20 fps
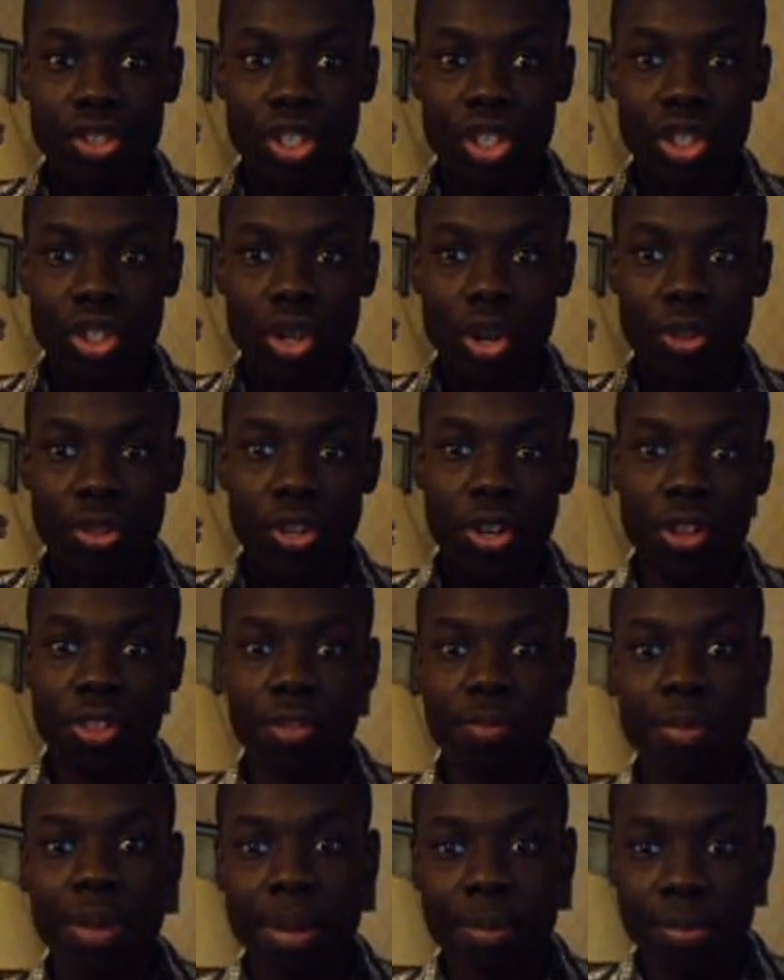she saw the
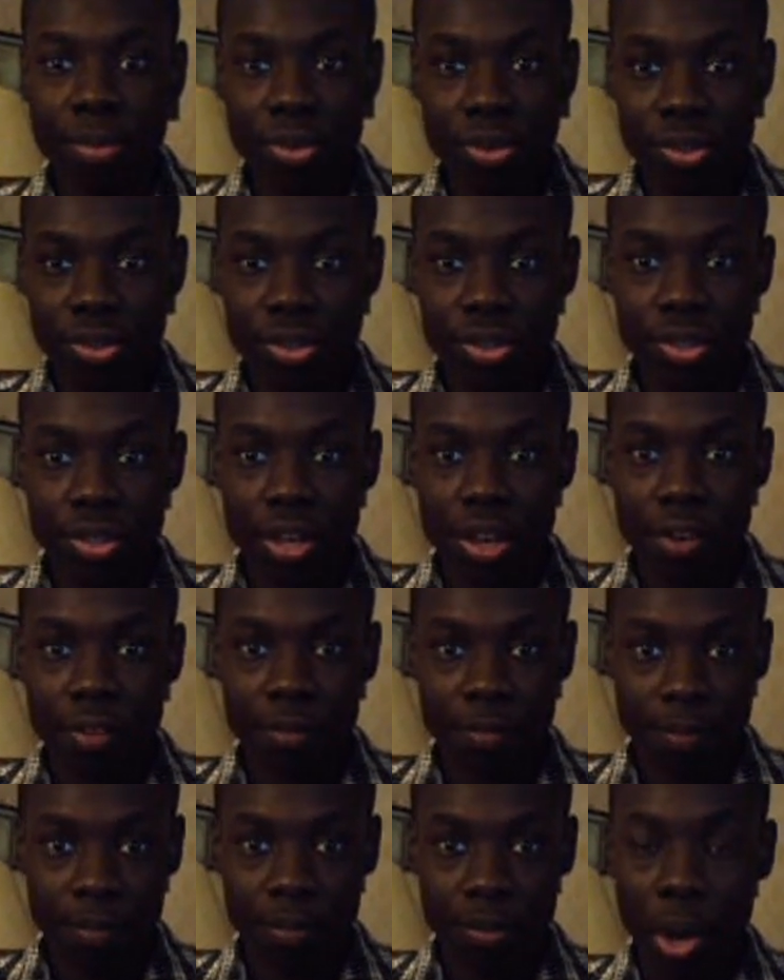other members
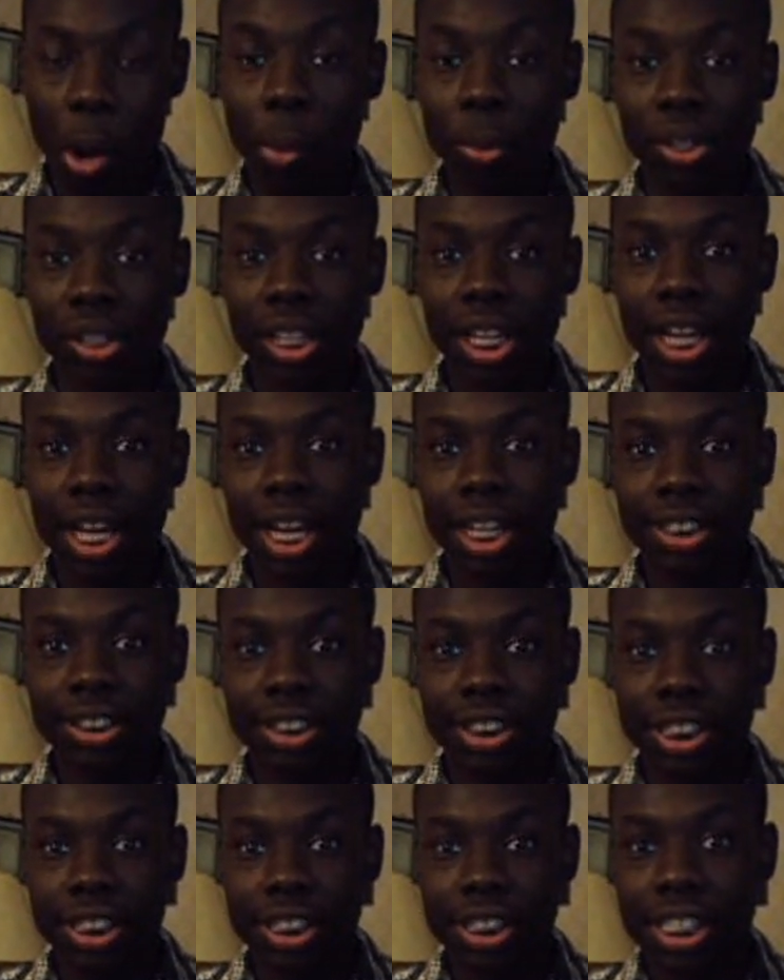of
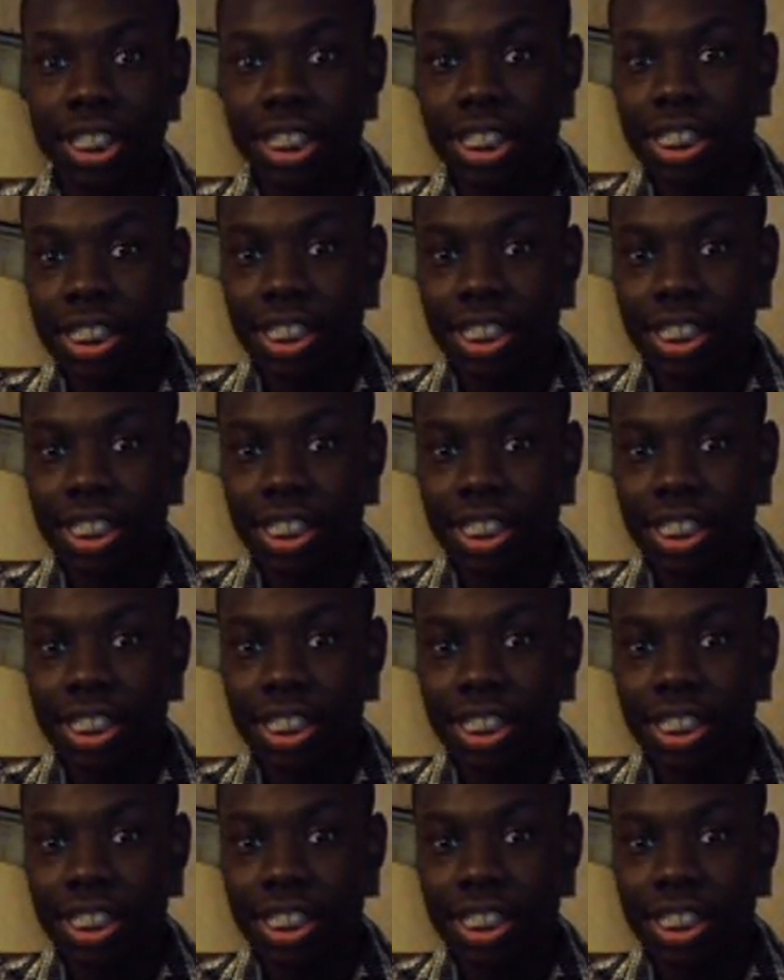Goldilocks, and